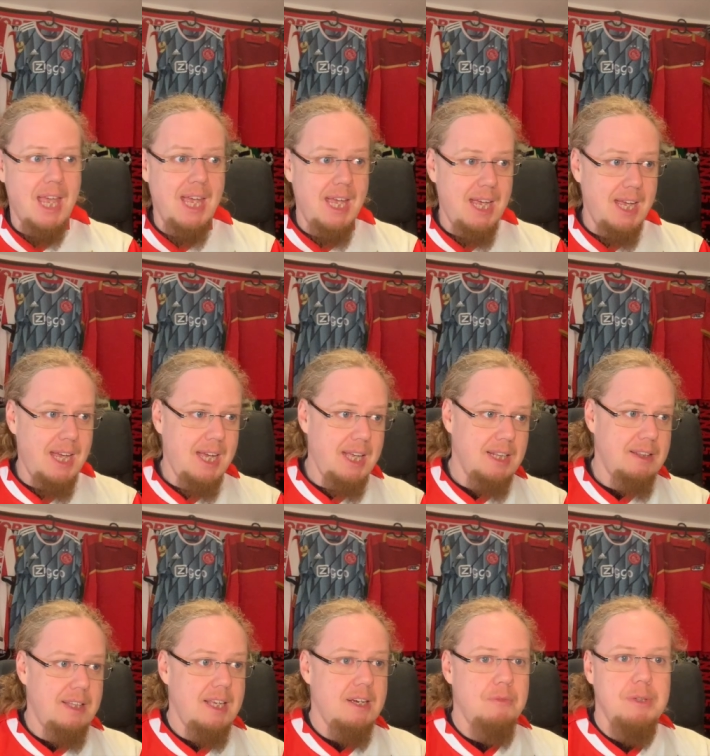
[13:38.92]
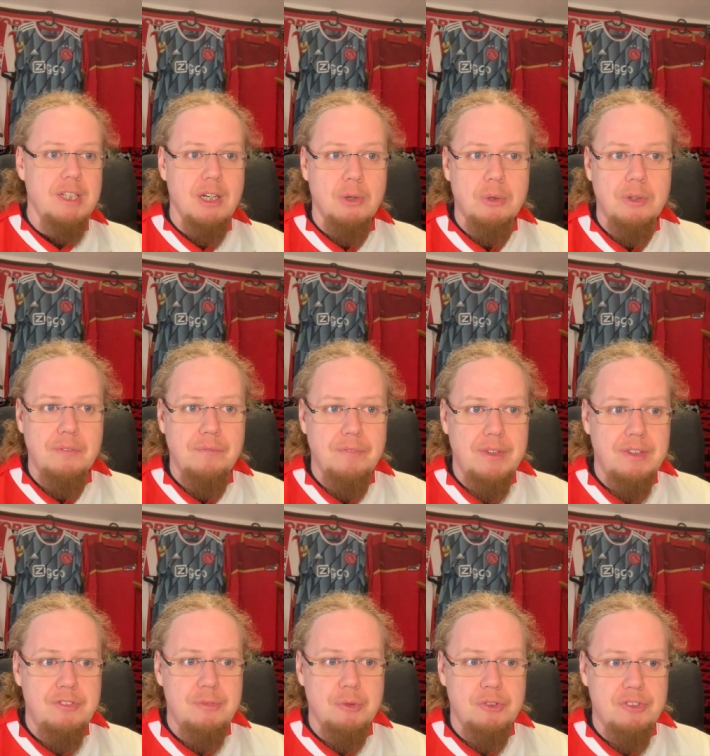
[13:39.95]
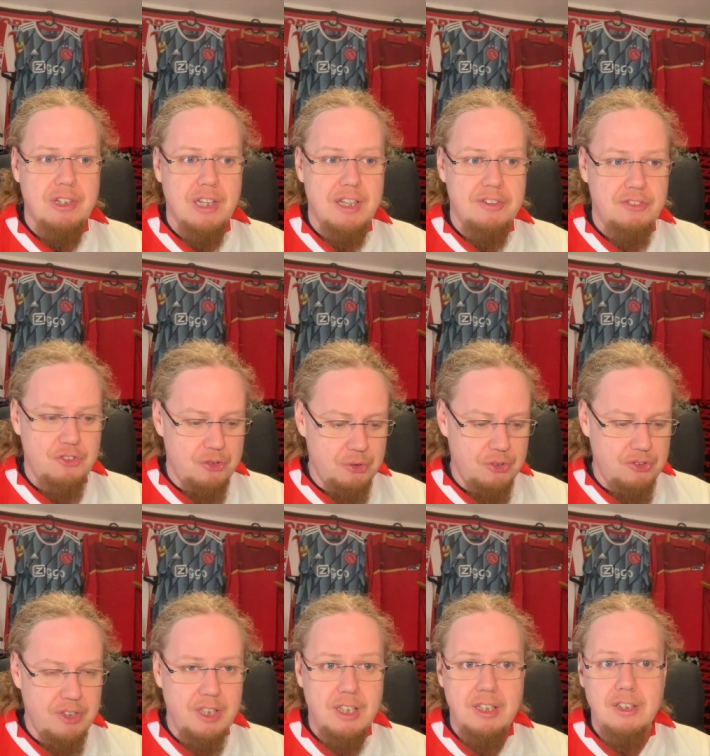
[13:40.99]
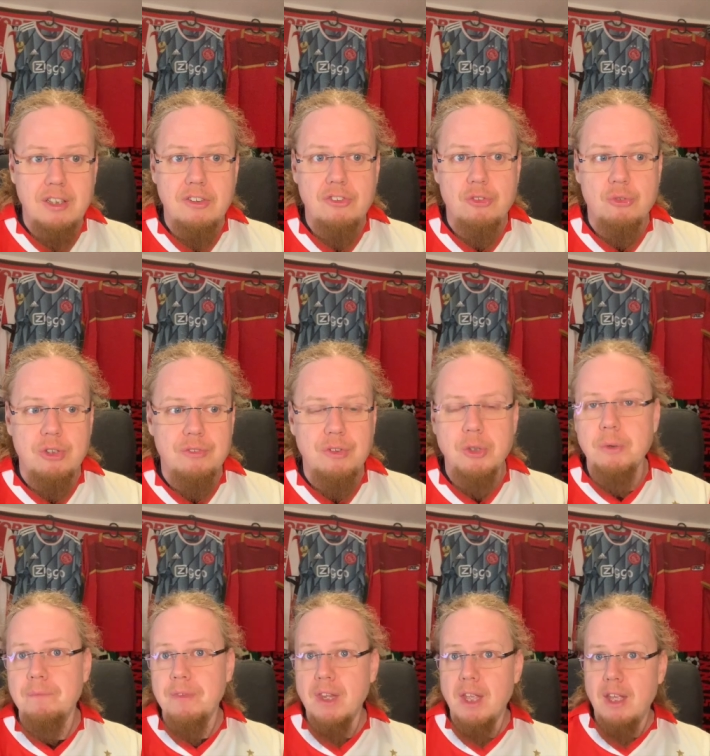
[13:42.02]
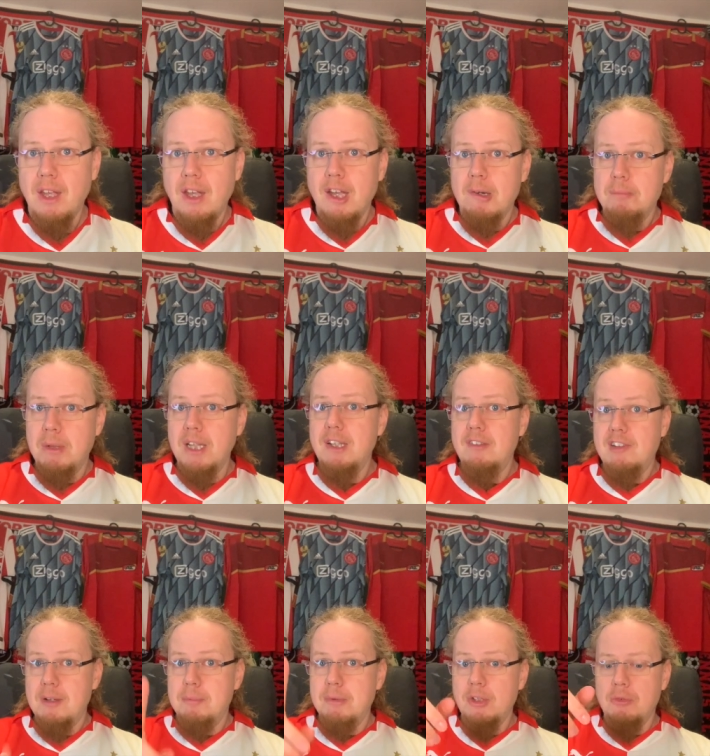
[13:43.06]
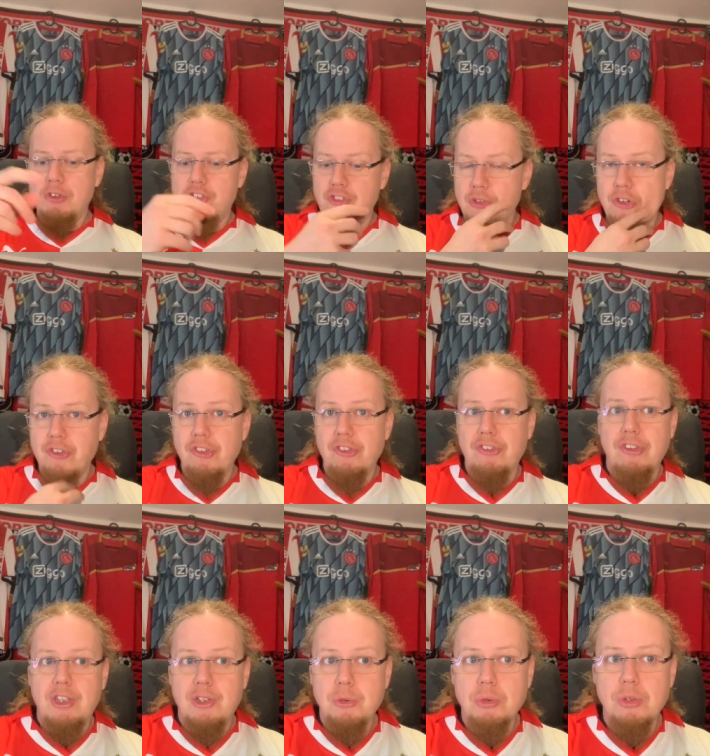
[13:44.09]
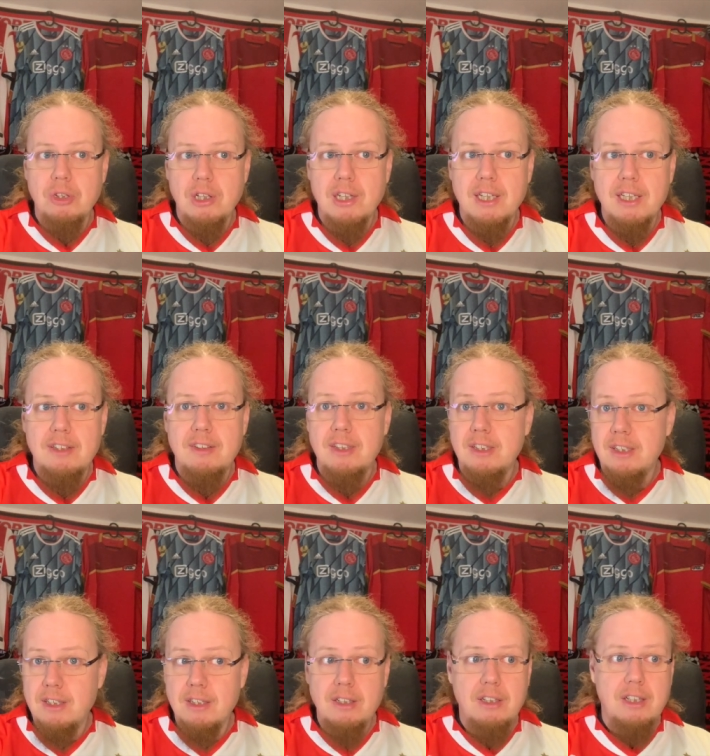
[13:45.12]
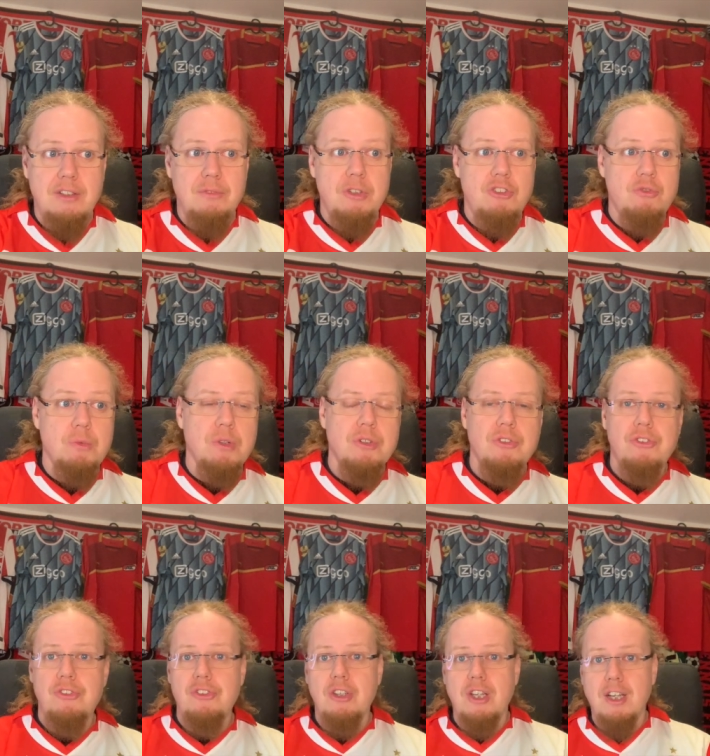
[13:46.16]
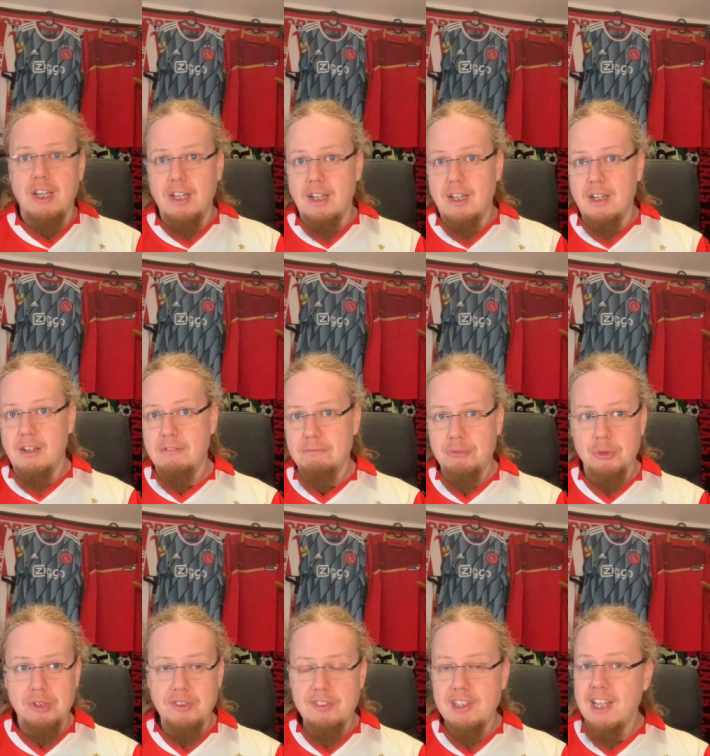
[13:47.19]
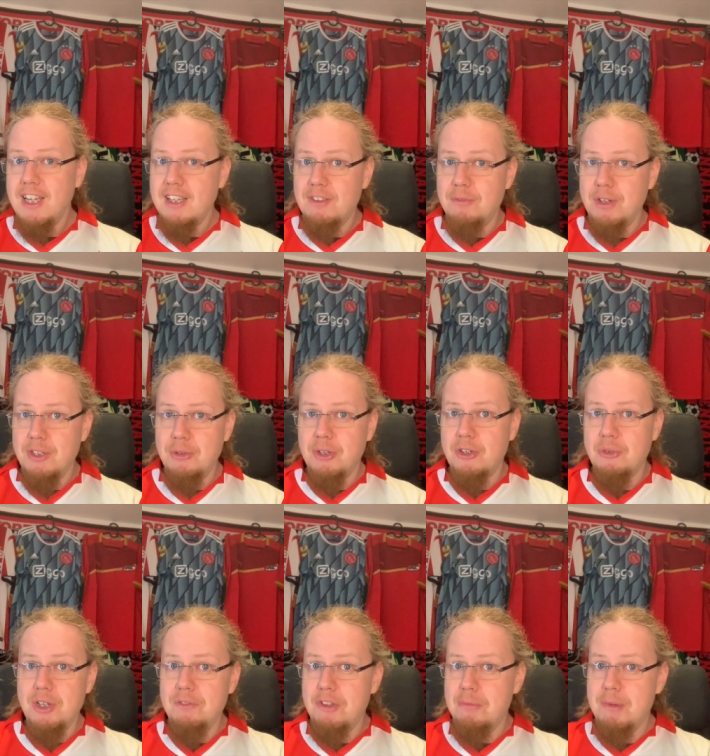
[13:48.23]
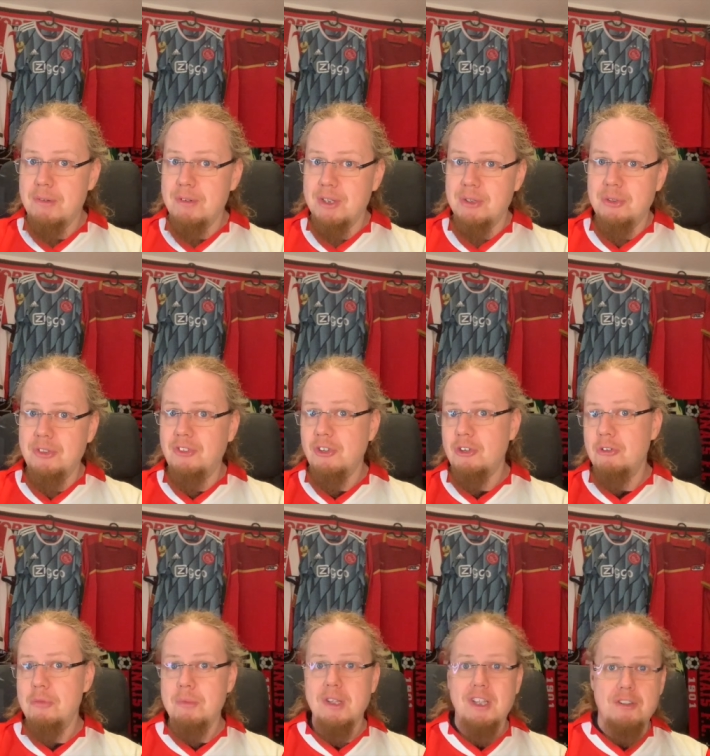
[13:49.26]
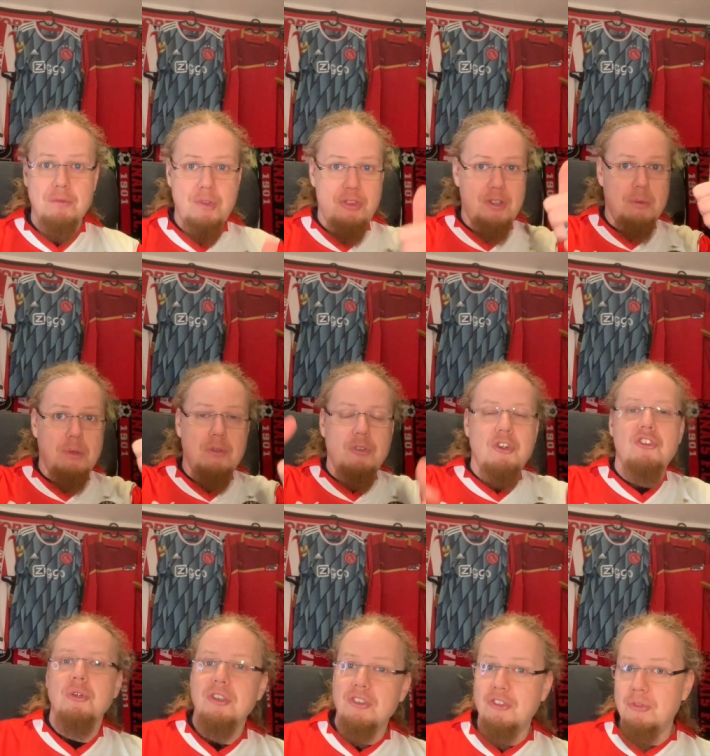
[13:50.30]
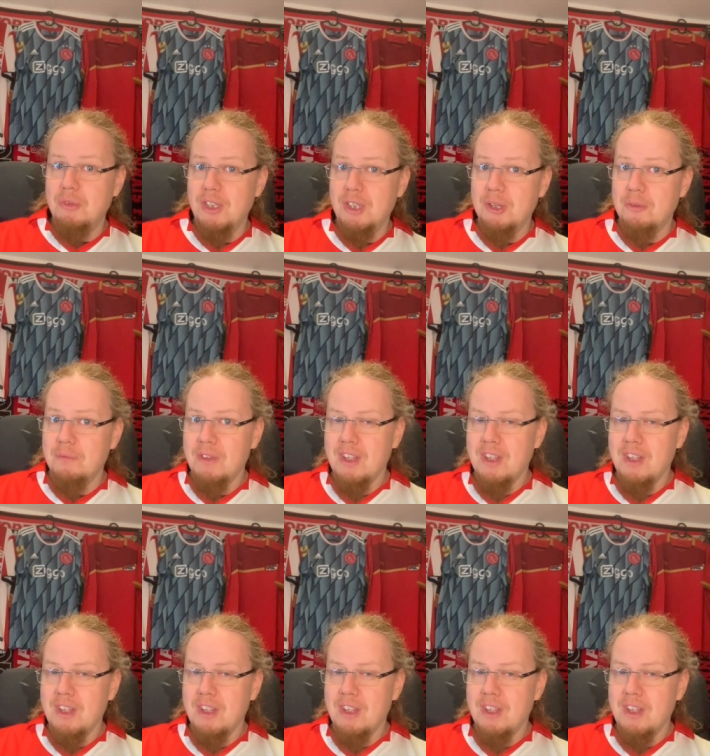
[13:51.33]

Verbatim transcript: And there we go. This was the last jersey in this review. Please let me know which jerseys you liked in here and which ones uh, you disliked, where you agree with me, where you disagree with me. Give me a thumbs up if you enjoyed this video